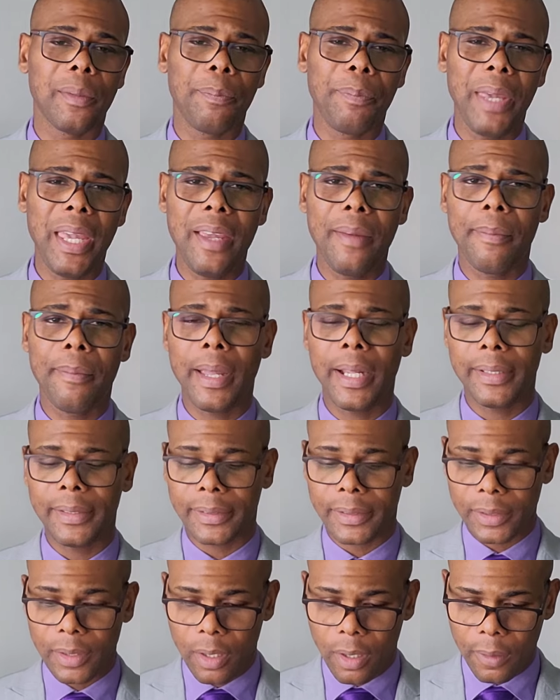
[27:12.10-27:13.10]
the
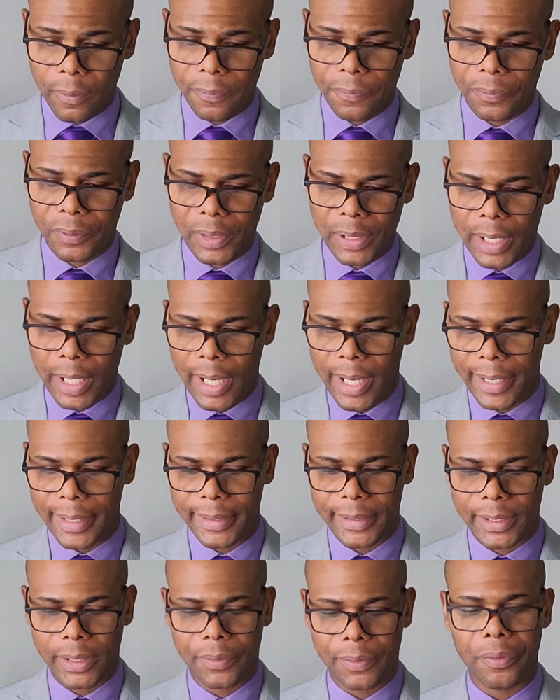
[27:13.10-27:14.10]
payment of
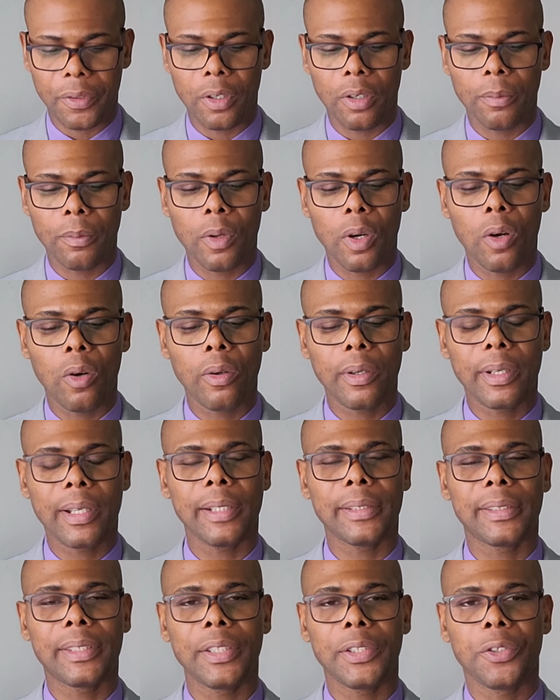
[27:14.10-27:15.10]
tithes from all
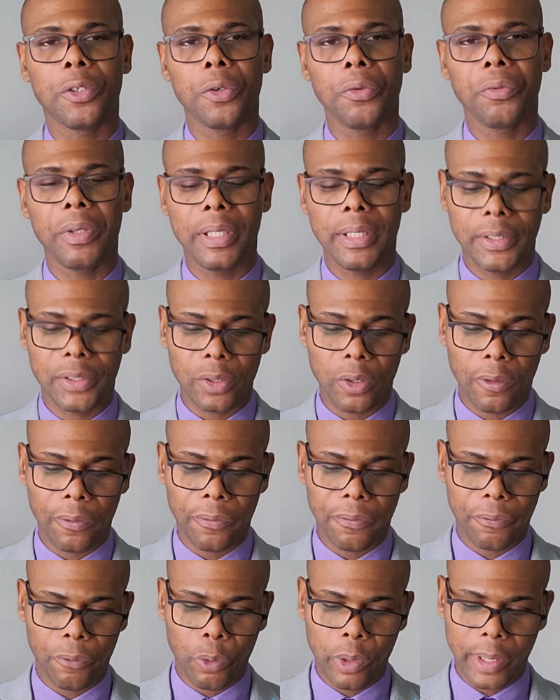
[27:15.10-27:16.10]
categories of
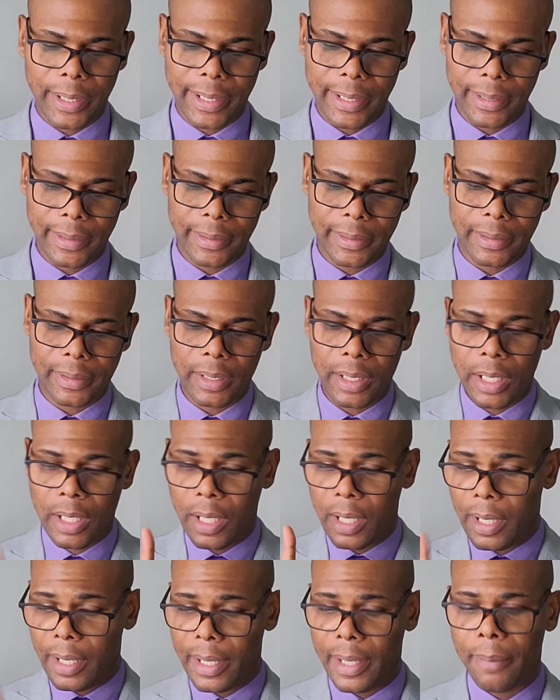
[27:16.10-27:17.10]
workers
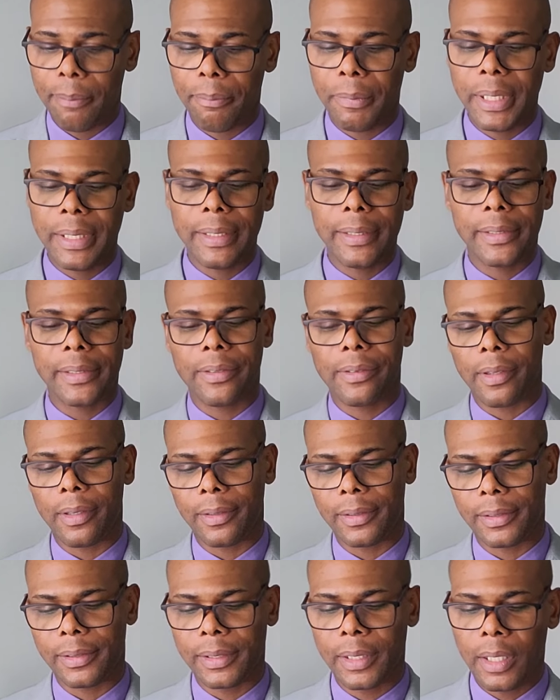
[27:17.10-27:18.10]
and
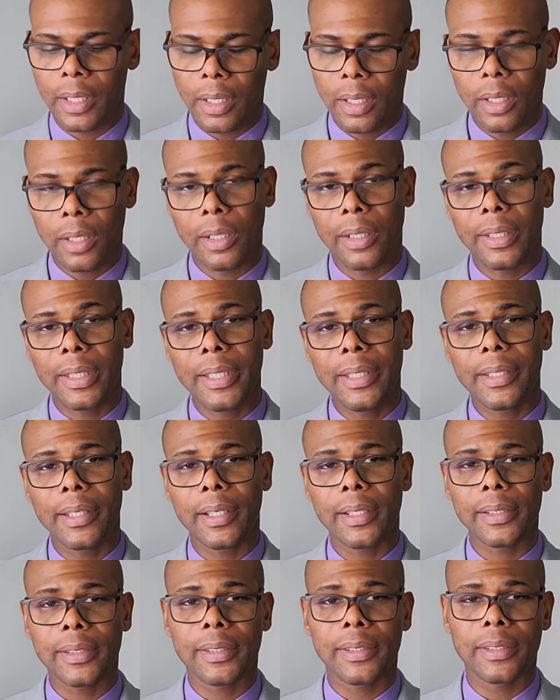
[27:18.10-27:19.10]
ministers,
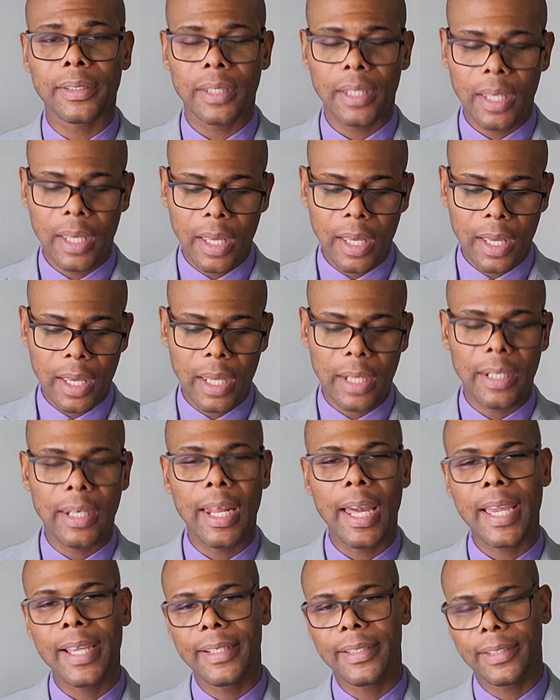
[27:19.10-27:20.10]
leaders and
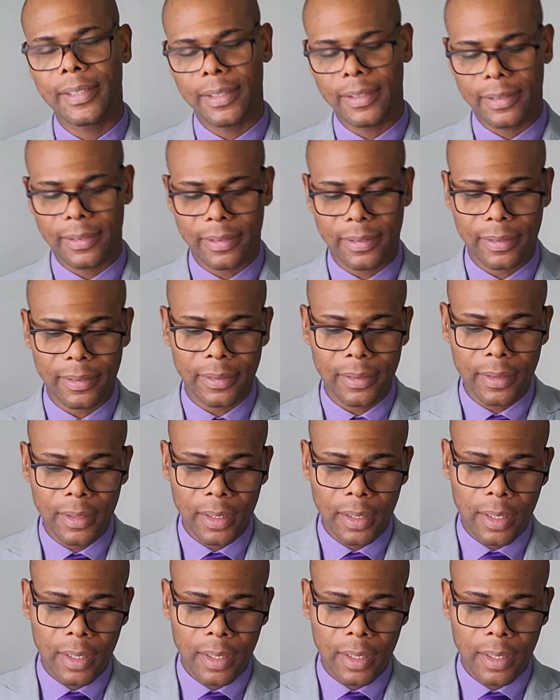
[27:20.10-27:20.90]
laities.